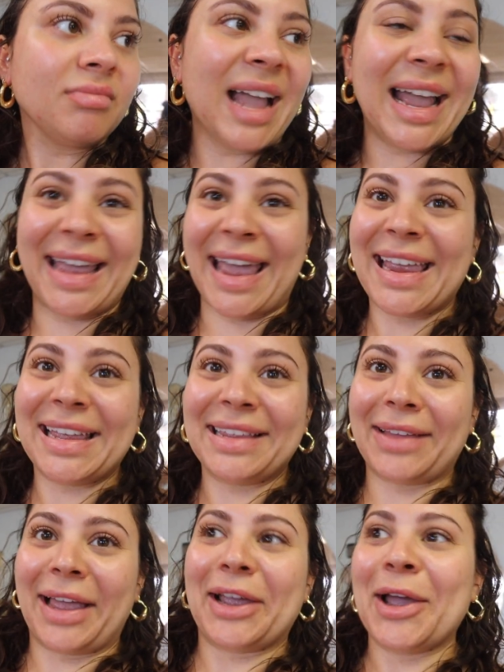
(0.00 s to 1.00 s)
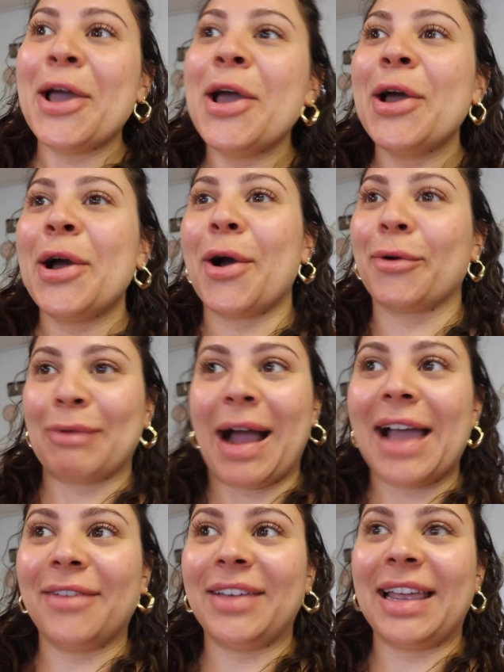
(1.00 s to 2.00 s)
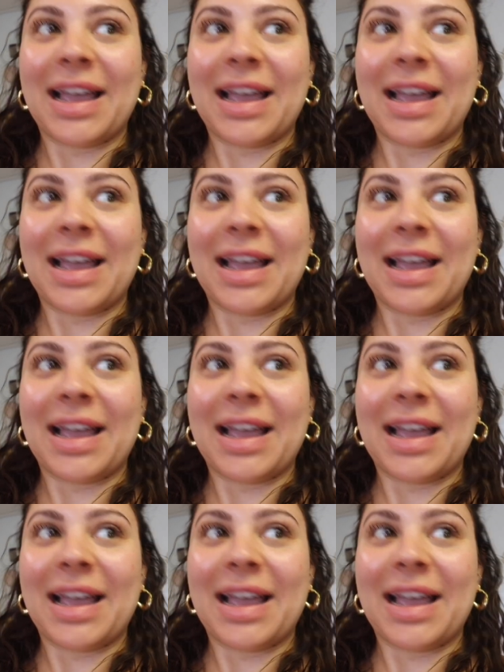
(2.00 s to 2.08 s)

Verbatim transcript: I hate like arriving